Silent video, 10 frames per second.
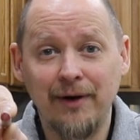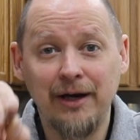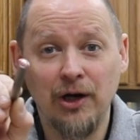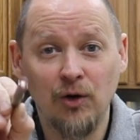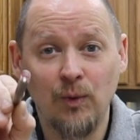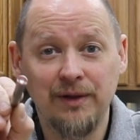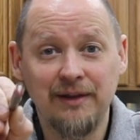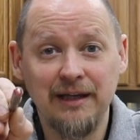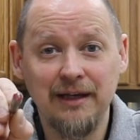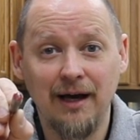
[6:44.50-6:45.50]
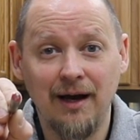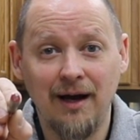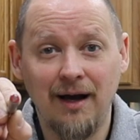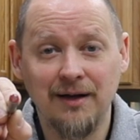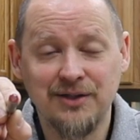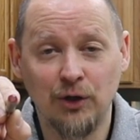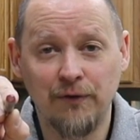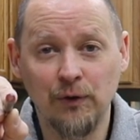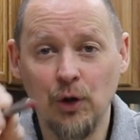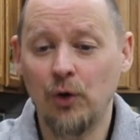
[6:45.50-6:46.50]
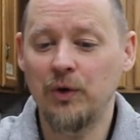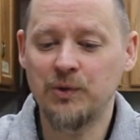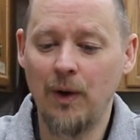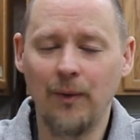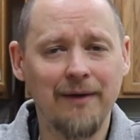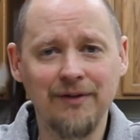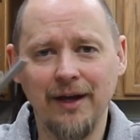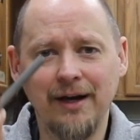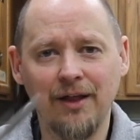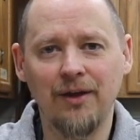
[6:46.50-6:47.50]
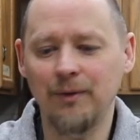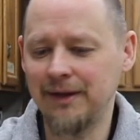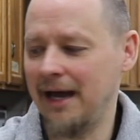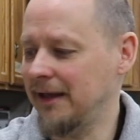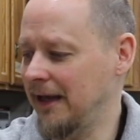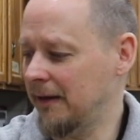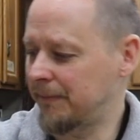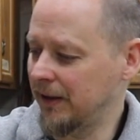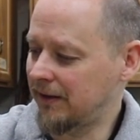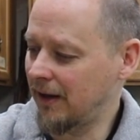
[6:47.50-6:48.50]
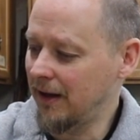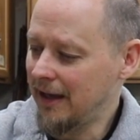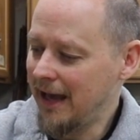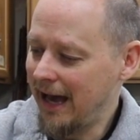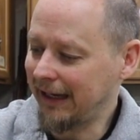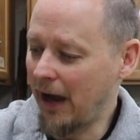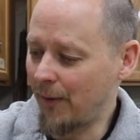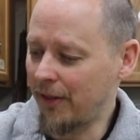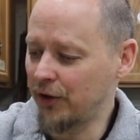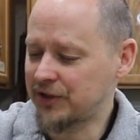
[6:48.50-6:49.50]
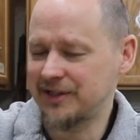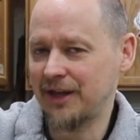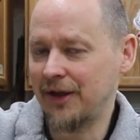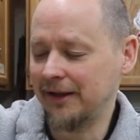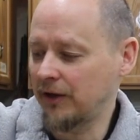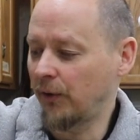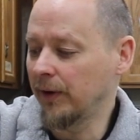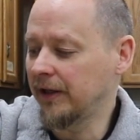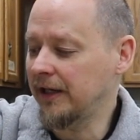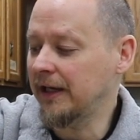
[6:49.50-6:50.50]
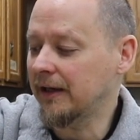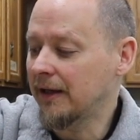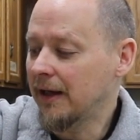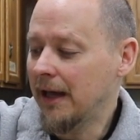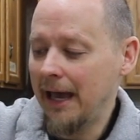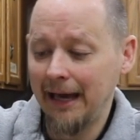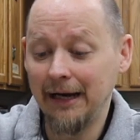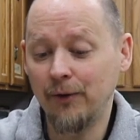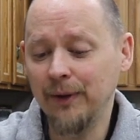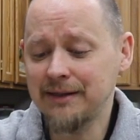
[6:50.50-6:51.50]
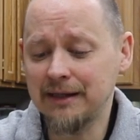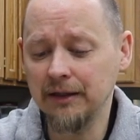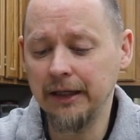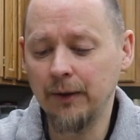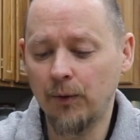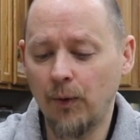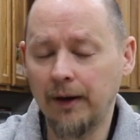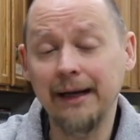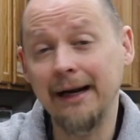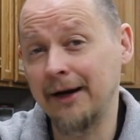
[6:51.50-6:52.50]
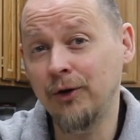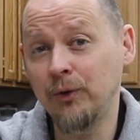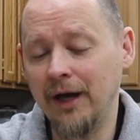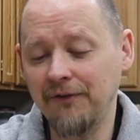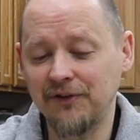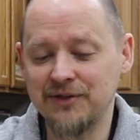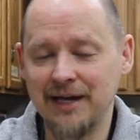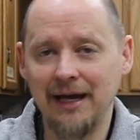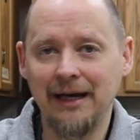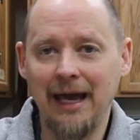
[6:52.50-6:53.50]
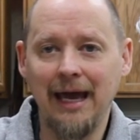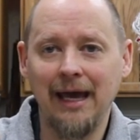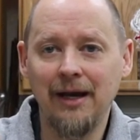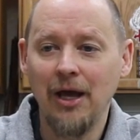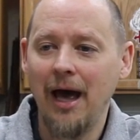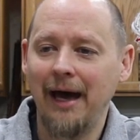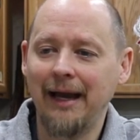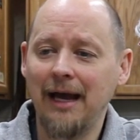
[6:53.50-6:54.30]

right here with the uh, uh, silver logo as well. We haven't done anything with that yet, but I got one of those because I thought they were really neat. And then recently, we're working on a new knife design, and I